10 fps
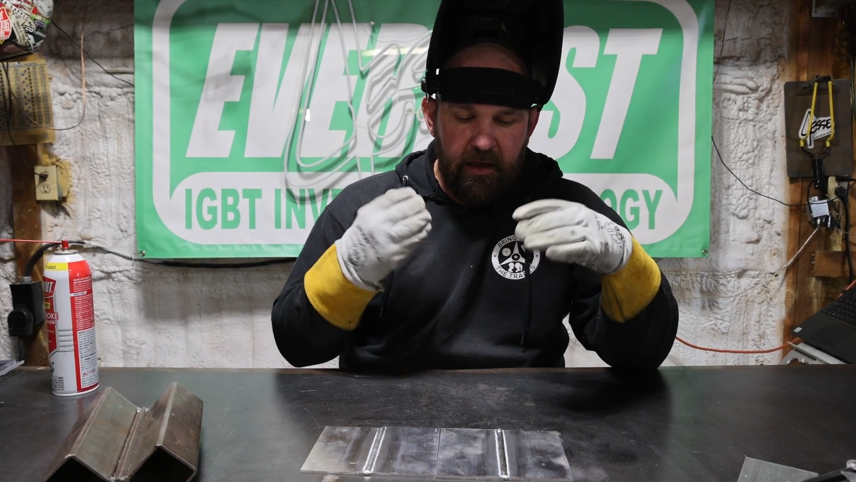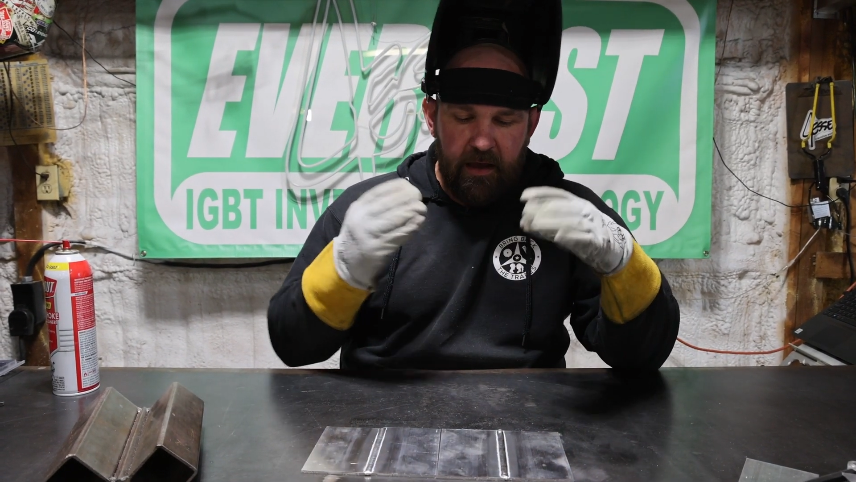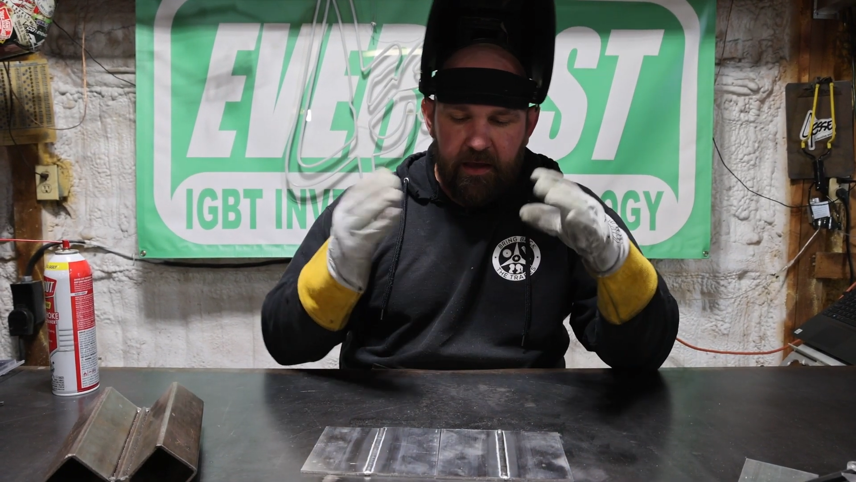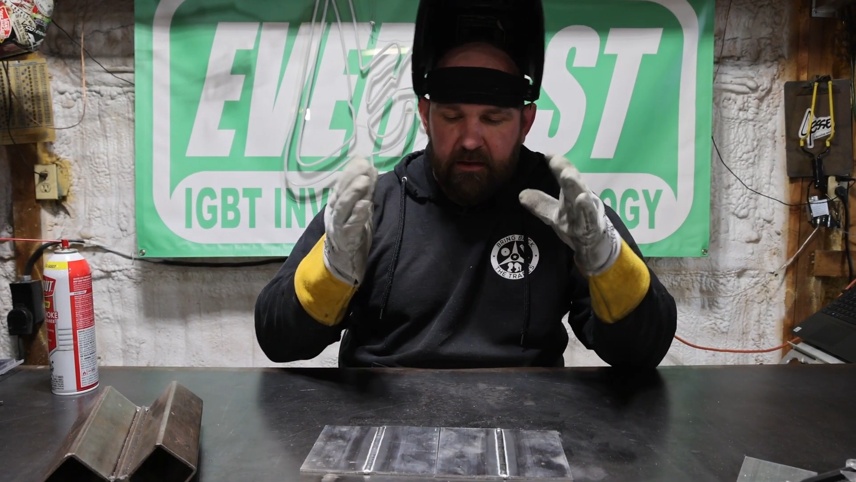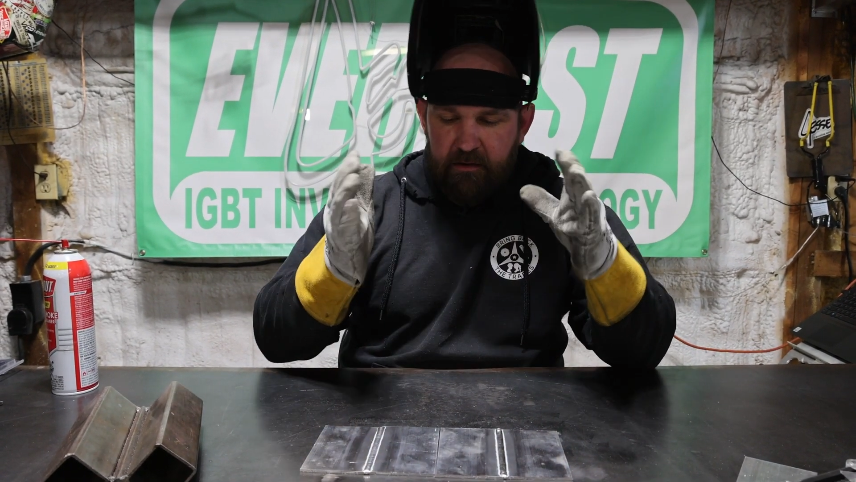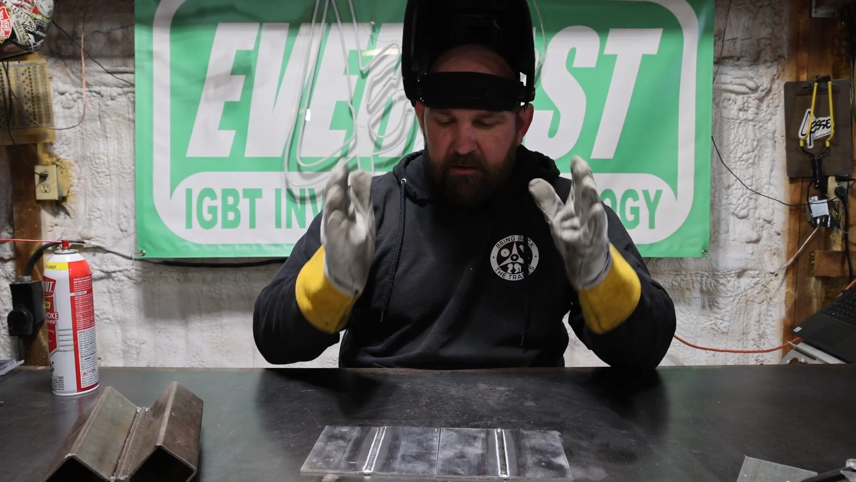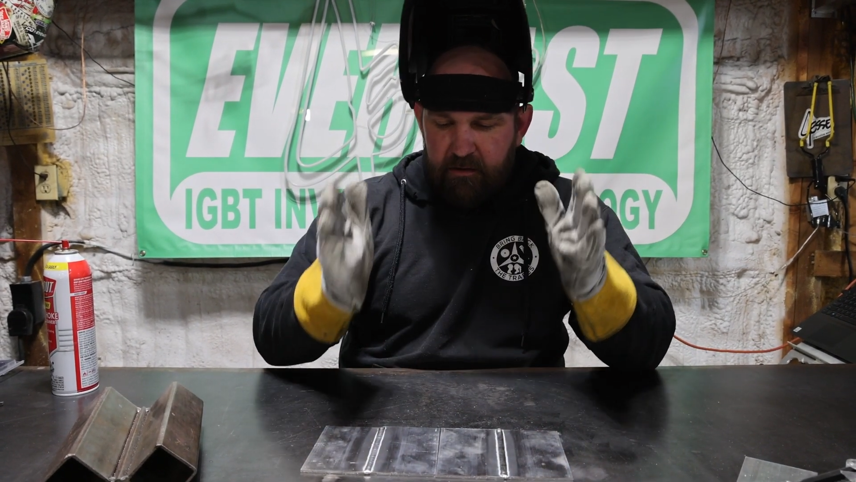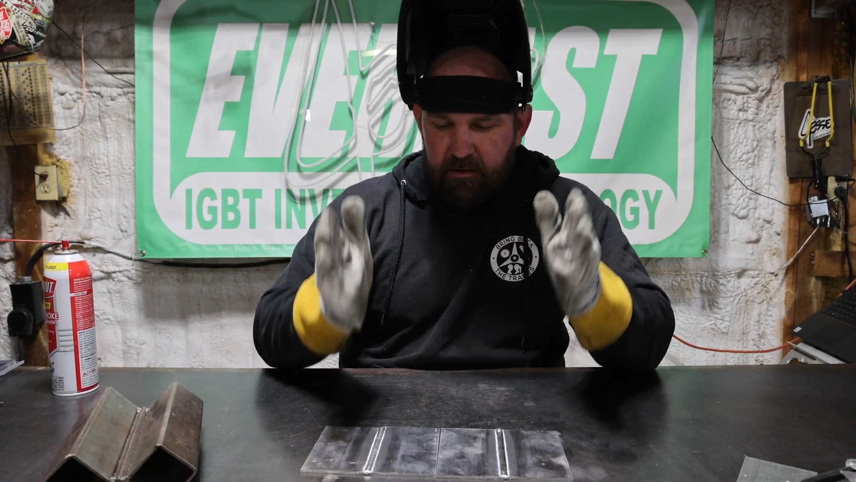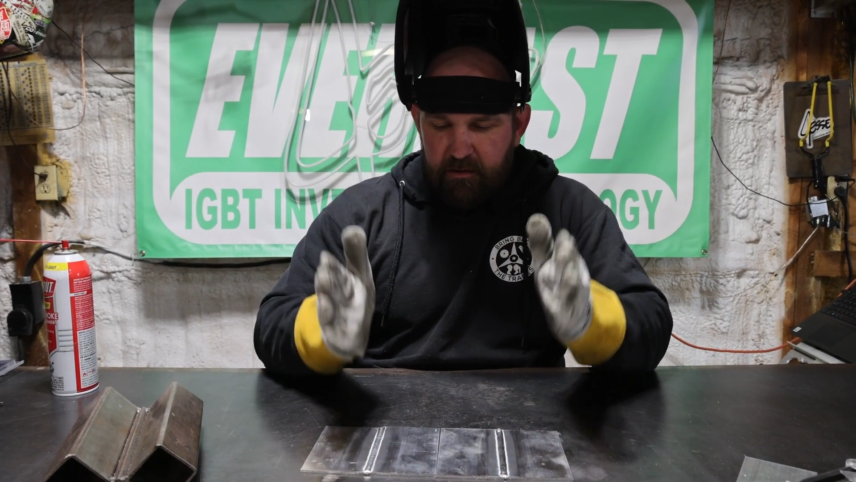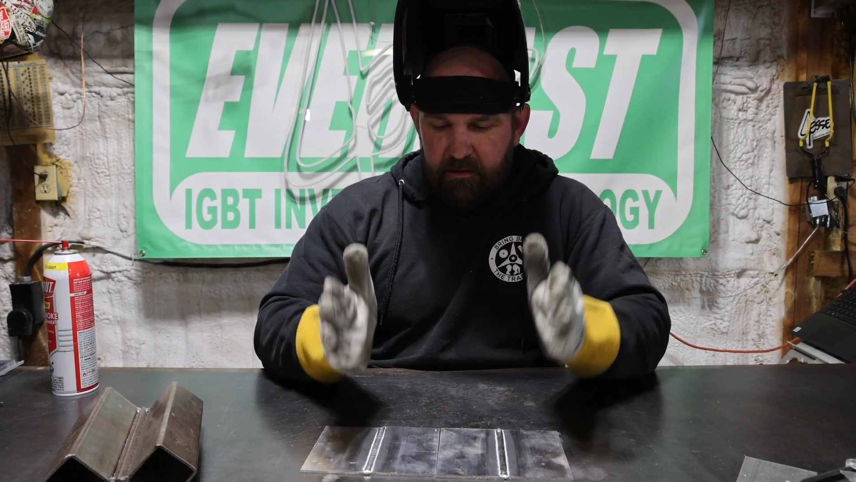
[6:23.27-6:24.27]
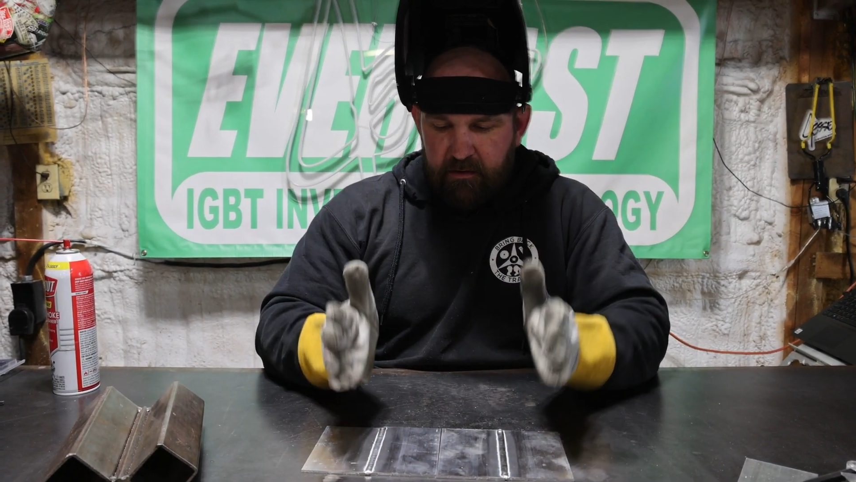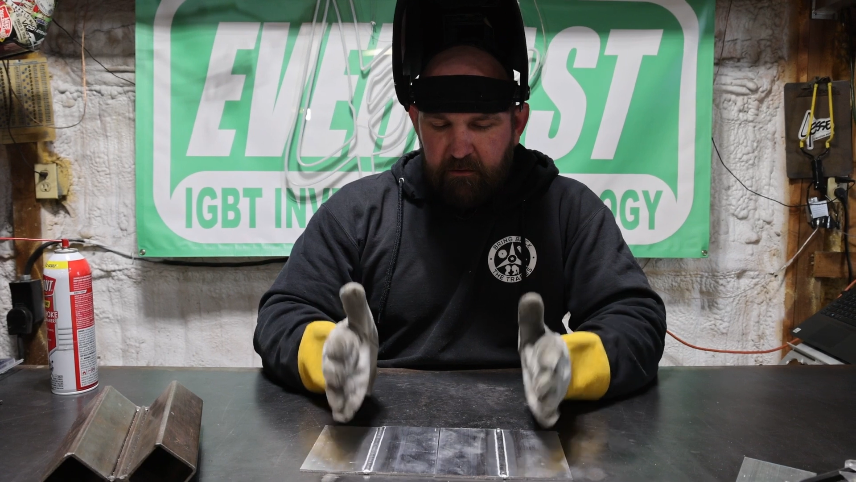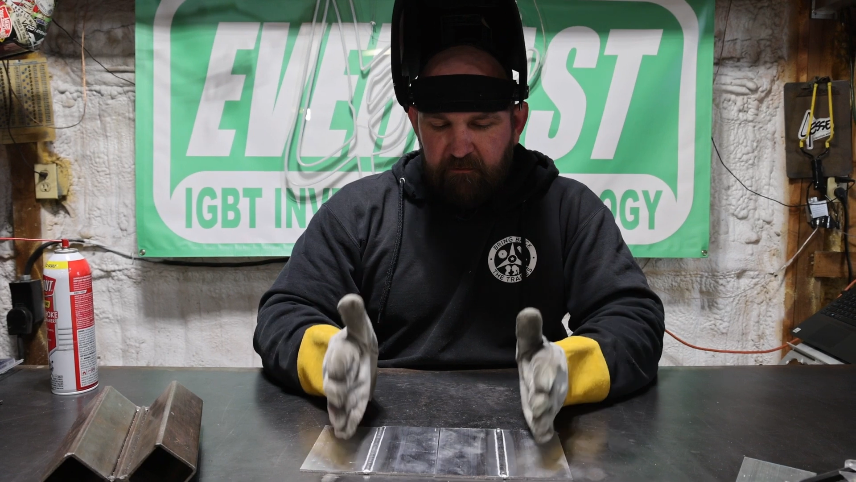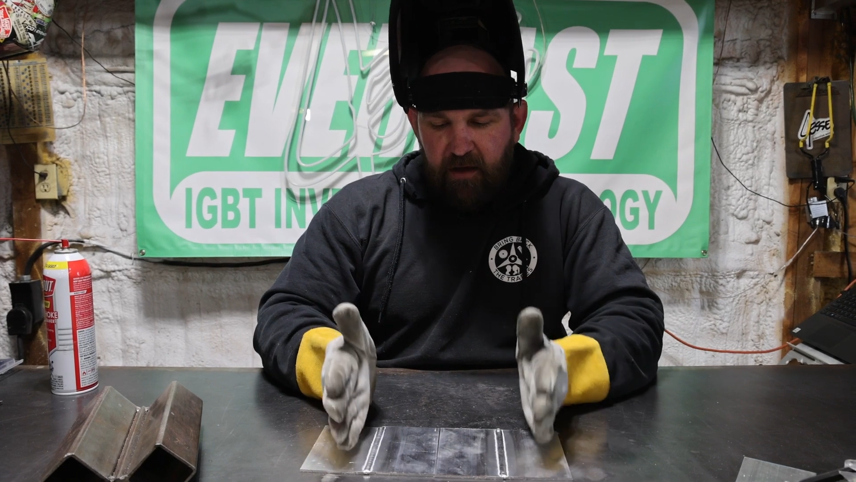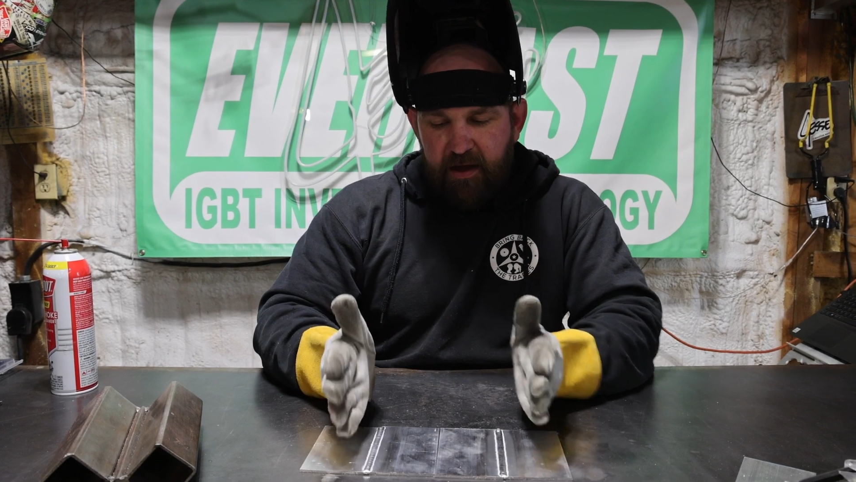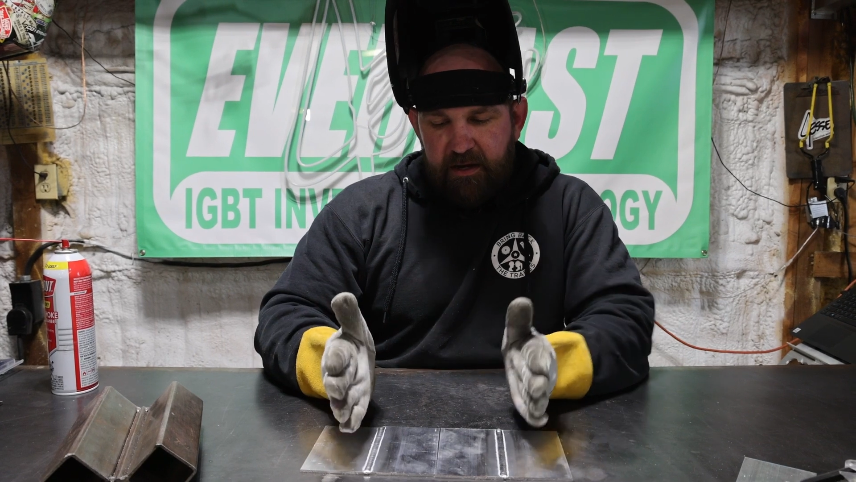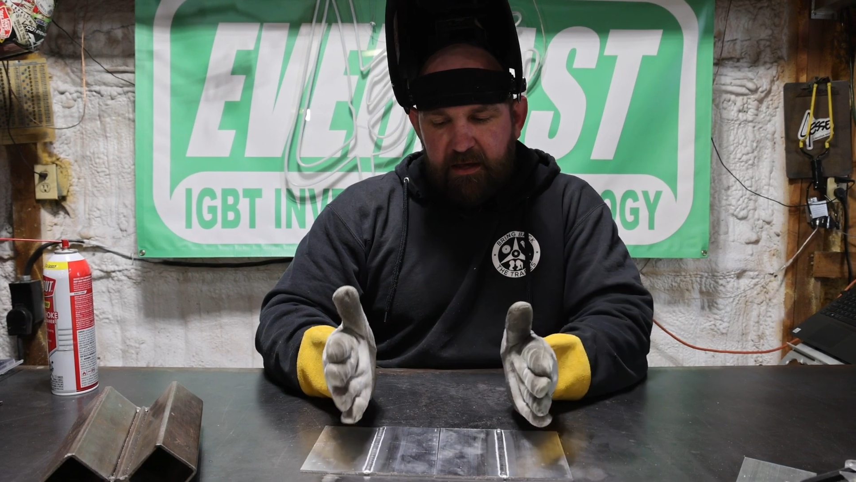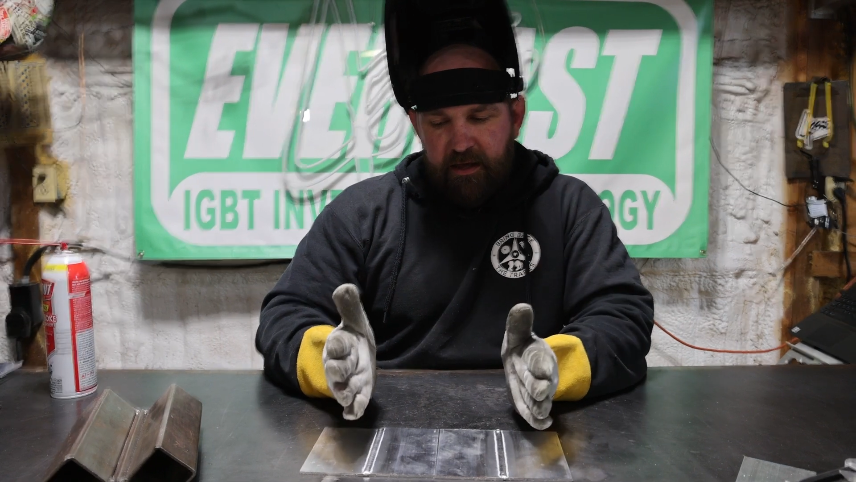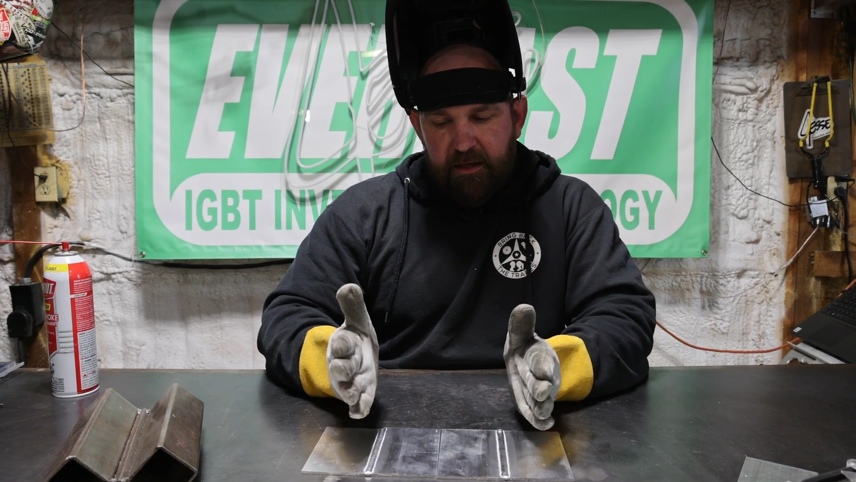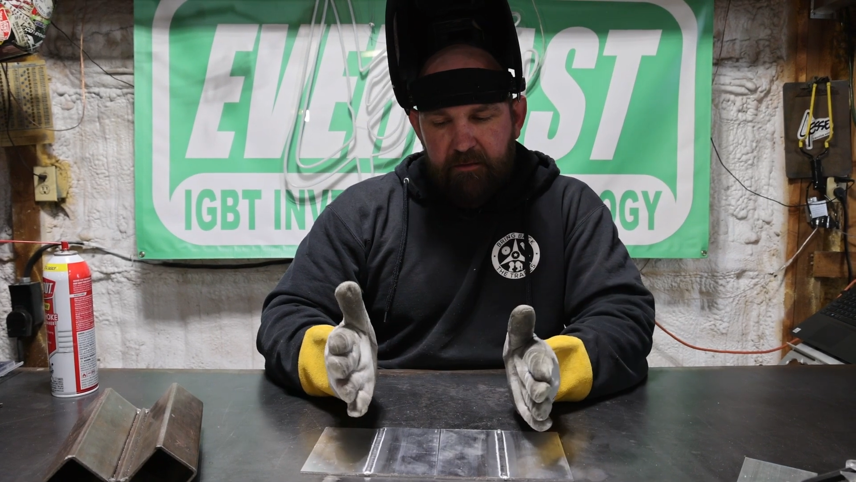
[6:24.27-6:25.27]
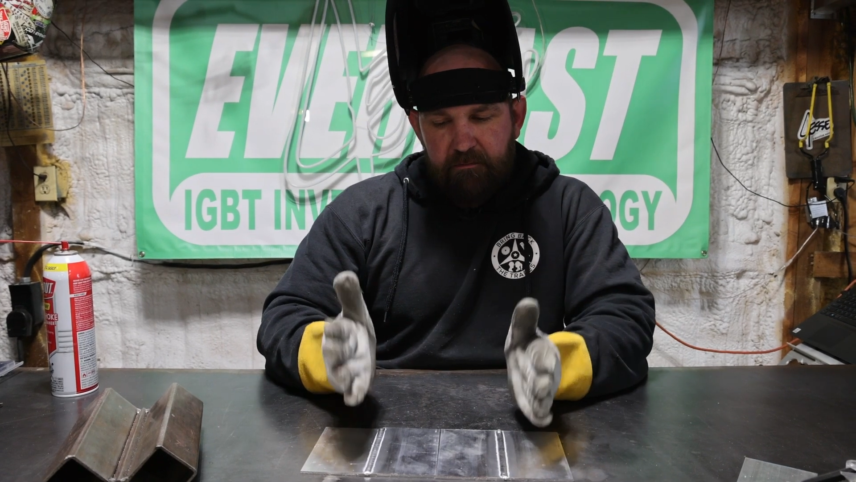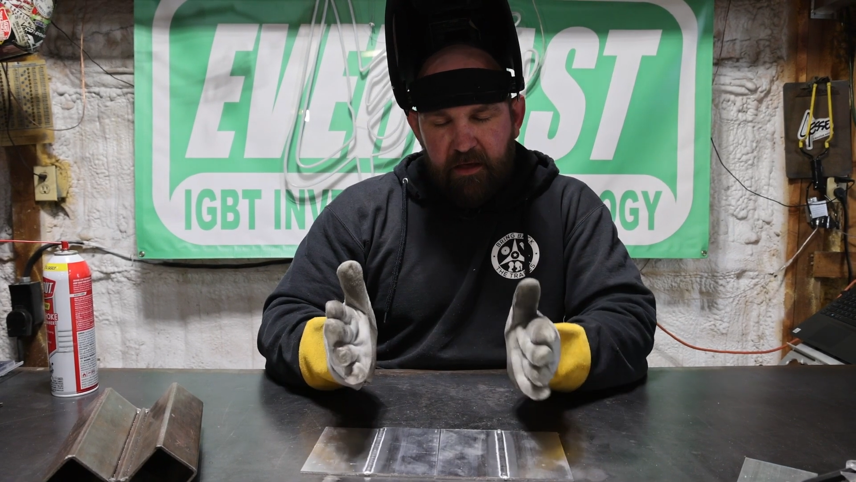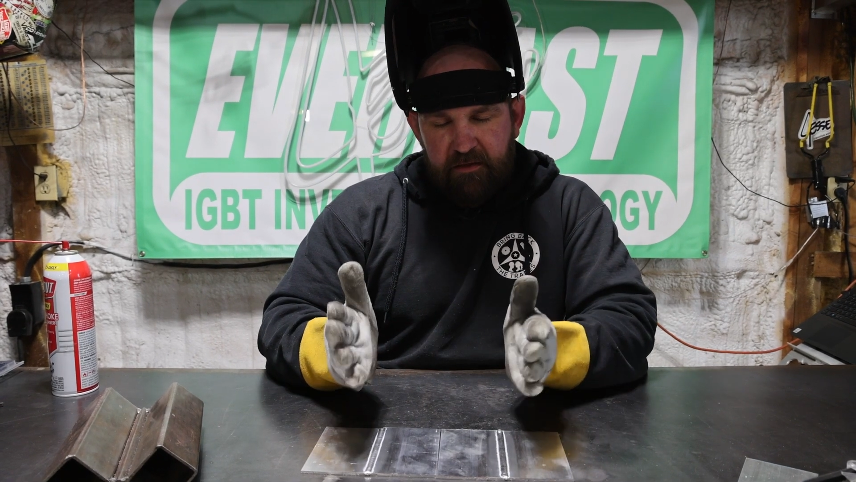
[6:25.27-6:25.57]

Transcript: And so finding a,